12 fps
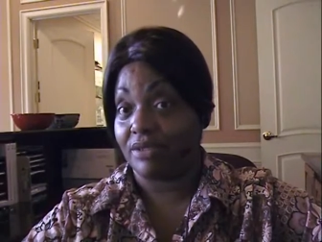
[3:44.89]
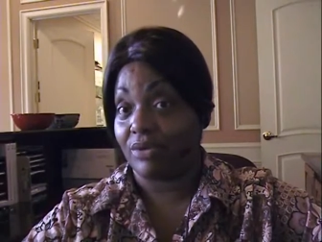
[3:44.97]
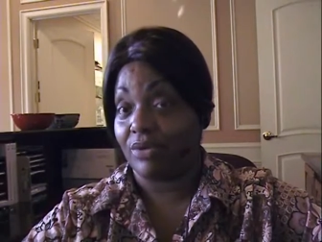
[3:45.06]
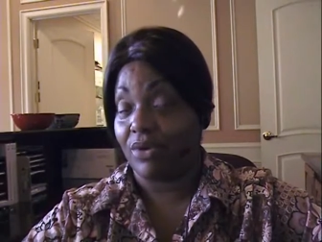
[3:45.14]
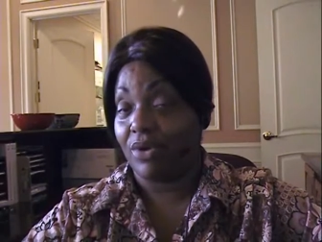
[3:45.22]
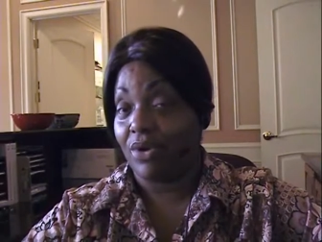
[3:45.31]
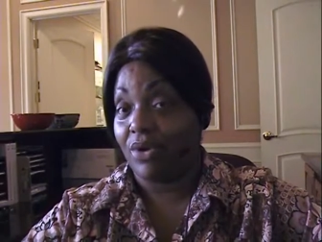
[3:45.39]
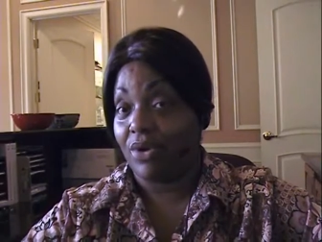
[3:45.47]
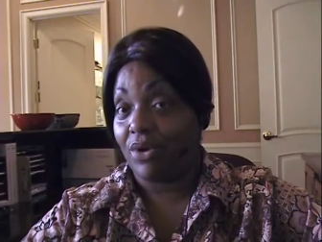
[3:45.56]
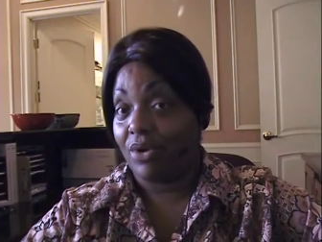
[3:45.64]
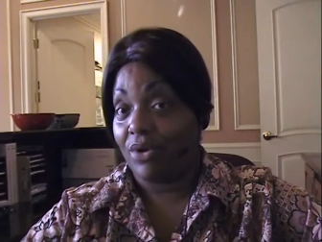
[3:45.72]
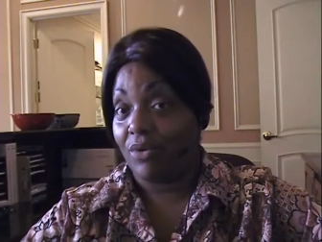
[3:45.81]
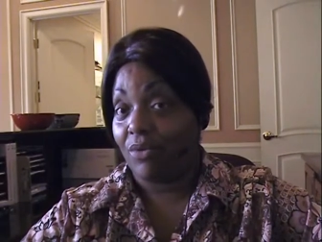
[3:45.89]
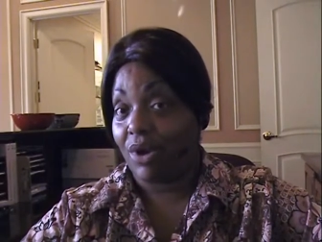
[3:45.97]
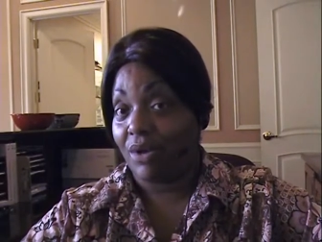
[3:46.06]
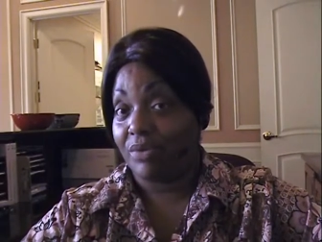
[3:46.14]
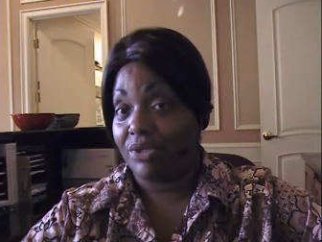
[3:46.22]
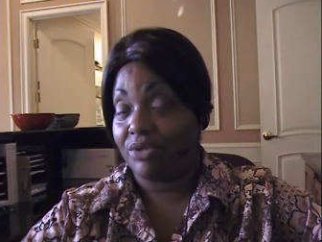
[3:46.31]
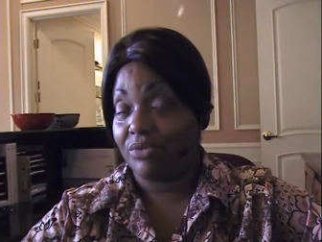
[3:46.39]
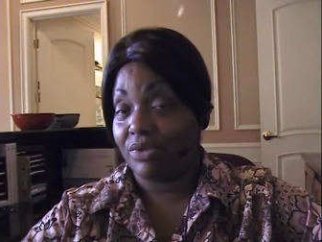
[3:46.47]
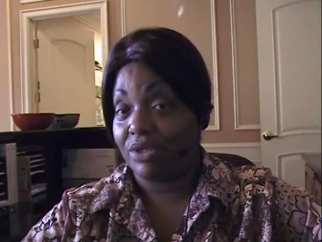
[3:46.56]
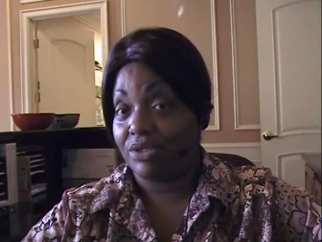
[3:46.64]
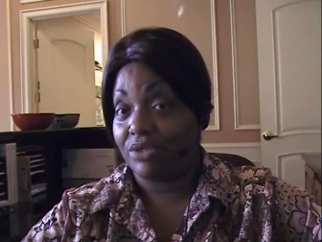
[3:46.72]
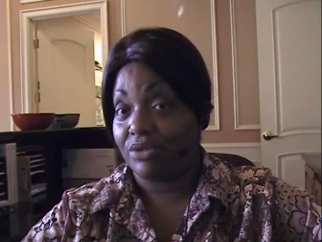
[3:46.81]
So why would you
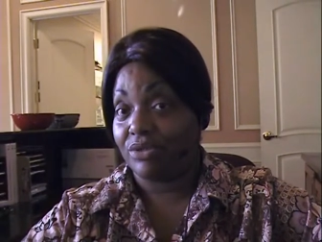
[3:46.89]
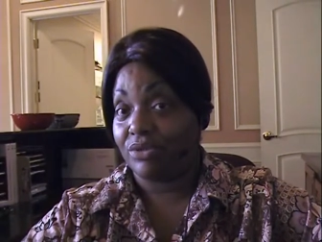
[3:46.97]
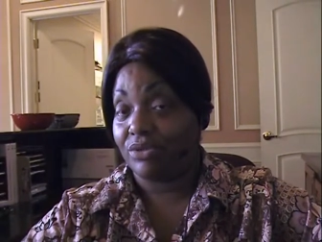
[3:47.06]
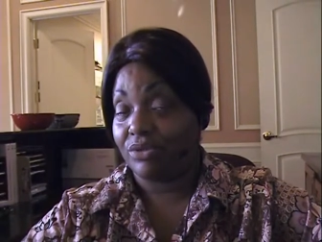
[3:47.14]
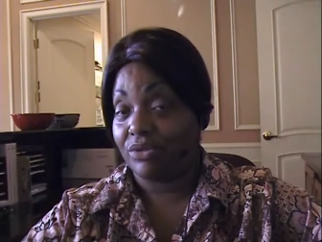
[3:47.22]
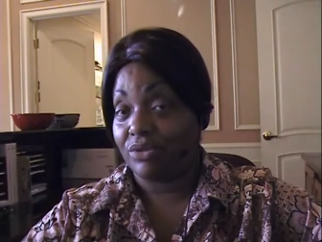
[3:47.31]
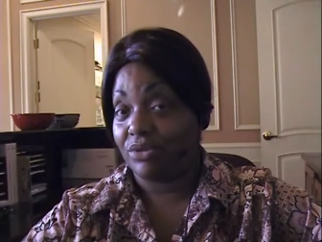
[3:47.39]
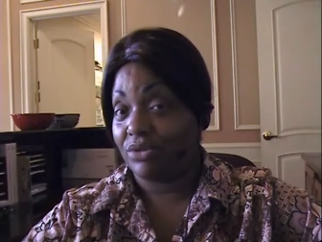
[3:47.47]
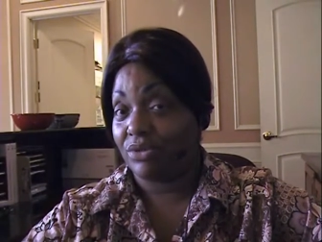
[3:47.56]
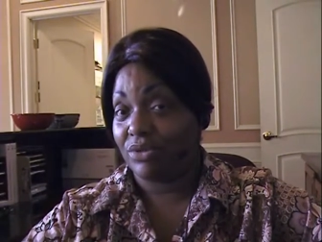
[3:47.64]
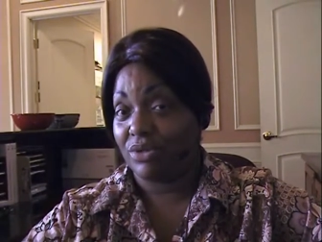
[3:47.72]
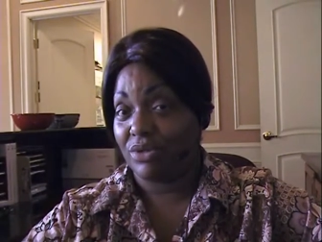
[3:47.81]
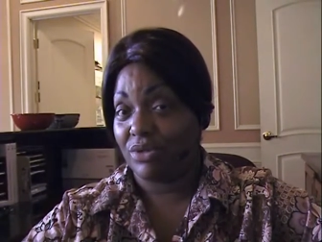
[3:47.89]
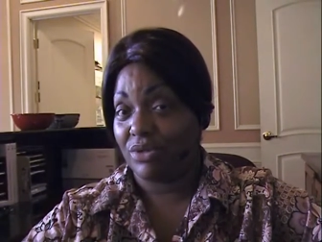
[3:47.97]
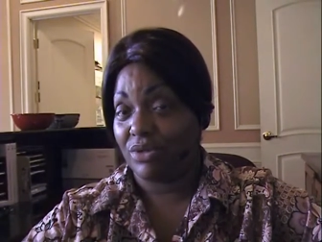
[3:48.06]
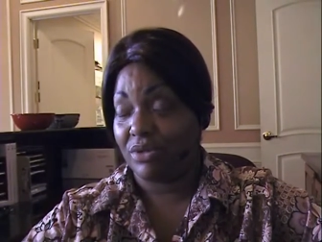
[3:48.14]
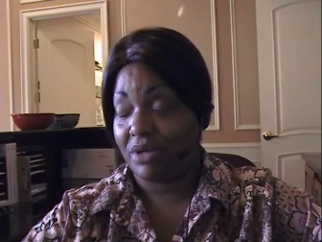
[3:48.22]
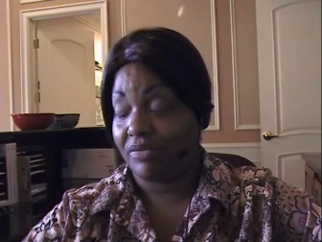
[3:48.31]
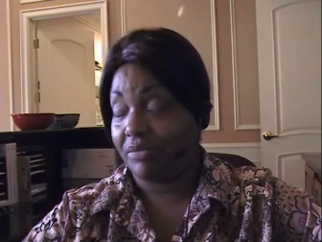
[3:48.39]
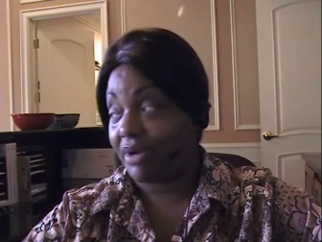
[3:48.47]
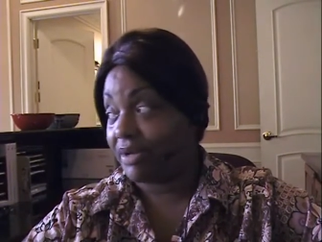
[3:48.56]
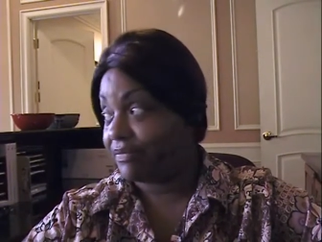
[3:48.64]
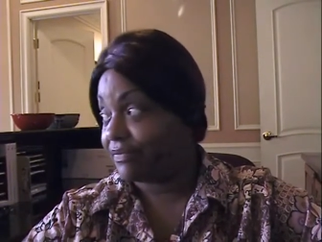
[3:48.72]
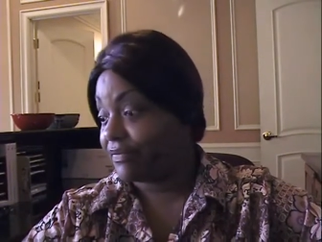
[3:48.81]
want to never mind.